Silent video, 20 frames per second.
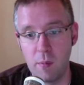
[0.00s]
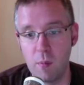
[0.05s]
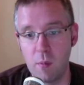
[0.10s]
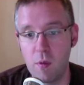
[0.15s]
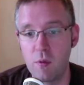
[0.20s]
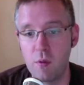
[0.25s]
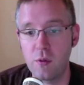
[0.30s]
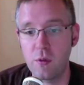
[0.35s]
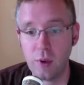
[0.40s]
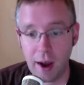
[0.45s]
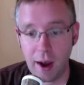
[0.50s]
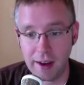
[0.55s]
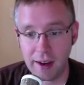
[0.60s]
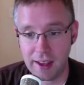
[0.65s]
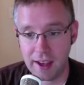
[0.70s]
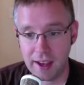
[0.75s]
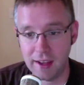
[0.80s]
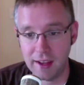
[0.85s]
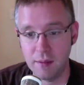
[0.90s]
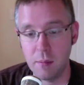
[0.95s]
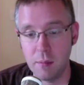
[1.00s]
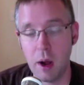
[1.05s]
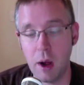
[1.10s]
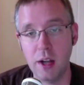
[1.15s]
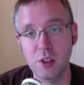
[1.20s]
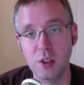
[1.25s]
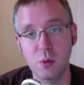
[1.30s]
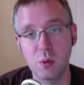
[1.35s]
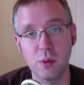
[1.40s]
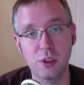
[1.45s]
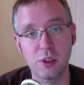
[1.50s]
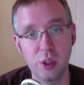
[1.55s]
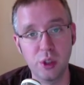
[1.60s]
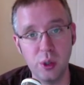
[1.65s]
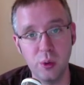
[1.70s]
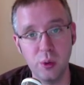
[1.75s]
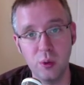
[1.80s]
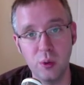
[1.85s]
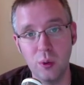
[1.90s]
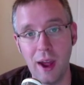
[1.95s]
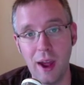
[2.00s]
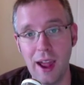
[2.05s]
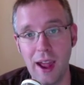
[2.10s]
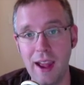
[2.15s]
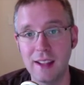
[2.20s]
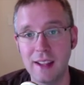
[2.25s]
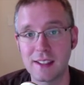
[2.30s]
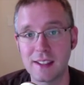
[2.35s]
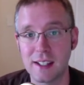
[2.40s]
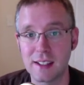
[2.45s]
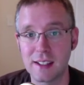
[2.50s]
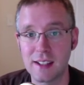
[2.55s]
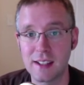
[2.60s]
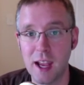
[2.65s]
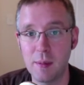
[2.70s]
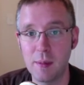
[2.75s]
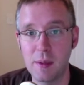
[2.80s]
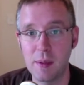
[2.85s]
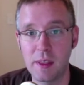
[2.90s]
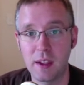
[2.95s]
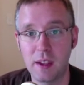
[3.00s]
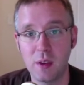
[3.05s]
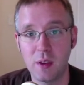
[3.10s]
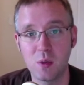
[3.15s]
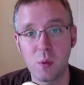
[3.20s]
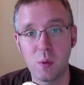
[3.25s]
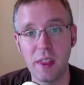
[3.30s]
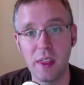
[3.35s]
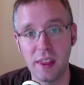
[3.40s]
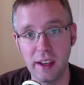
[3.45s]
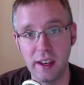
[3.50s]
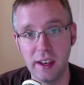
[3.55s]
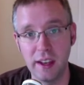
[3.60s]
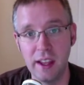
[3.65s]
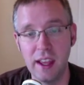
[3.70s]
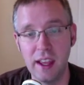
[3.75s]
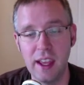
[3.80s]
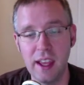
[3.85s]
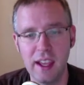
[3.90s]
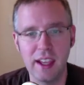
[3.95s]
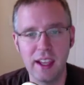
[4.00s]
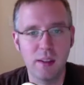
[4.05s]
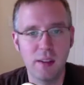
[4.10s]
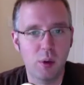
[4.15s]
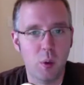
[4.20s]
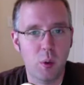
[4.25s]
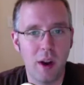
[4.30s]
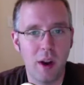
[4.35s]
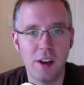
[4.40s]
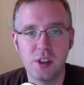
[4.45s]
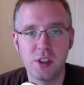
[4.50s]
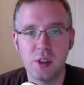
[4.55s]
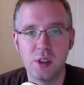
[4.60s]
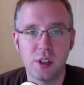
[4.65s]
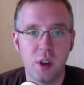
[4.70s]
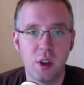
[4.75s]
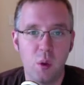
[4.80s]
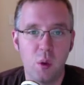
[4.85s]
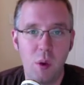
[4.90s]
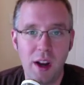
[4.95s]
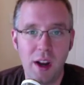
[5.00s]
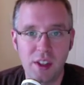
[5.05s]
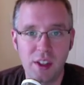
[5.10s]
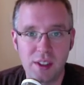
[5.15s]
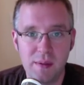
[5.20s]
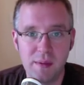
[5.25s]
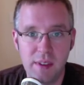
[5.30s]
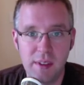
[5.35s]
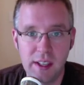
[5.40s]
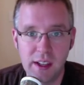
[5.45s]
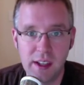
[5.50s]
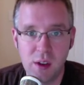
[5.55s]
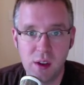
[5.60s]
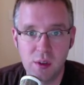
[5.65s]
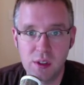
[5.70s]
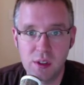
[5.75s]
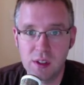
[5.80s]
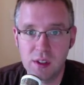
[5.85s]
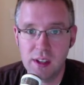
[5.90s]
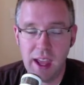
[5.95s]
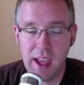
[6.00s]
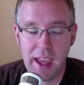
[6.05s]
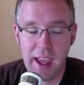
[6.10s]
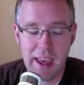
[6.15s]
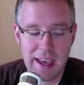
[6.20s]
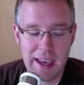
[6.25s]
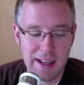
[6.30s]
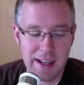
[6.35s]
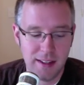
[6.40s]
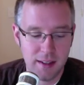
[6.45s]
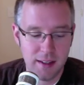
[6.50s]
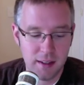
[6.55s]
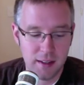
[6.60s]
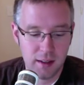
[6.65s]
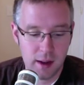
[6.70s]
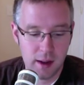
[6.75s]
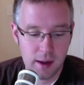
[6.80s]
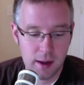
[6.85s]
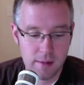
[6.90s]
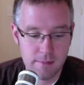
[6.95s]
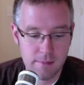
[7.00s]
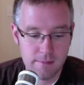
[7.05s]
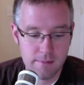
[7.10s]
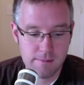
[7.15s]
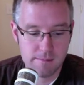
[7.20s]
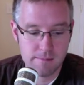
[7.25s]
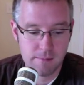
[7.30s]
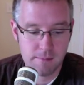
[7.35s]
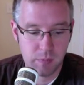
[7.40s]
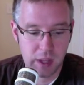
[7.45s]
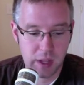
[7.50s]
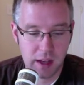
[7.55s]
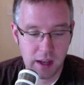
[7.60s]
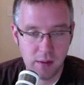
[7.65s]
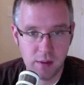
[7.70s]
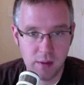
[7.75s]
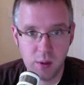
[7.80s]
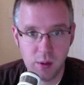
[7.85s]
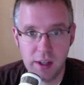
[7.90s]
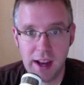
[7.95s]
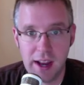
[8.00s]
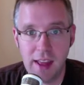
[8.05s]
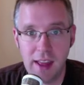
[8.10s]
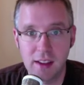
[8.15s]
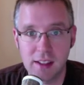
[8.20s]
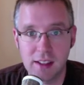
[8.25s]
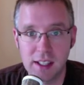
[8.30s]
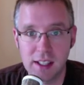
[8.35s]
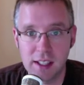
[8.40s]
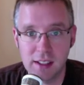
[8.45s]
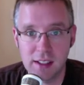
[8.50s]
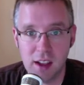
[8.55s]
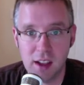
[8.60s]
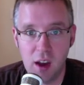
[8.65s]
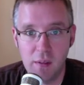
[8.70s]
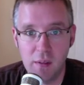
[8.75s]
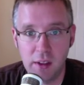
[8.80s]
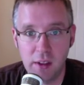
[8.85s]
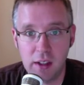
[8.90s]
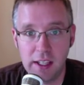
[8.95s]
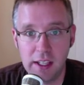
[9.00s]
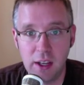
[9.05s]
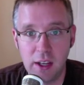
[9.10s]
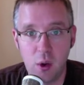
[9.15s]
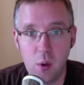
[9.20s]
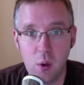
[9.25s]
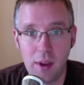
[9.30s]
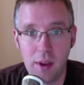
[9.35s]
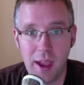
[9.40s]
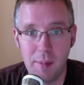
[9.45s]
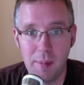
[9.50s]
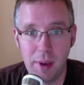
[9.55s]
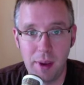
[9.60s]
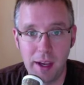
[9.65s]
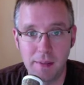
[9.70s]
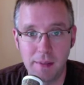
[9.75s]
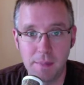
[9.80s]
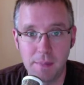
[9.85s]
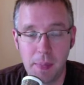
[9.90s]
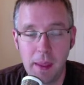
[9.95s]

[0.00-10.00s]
Friday, Module 2 has an assignment that goes with it. It requires you to go watch some videos and kind of do an analysis of the Clean Coal campaign.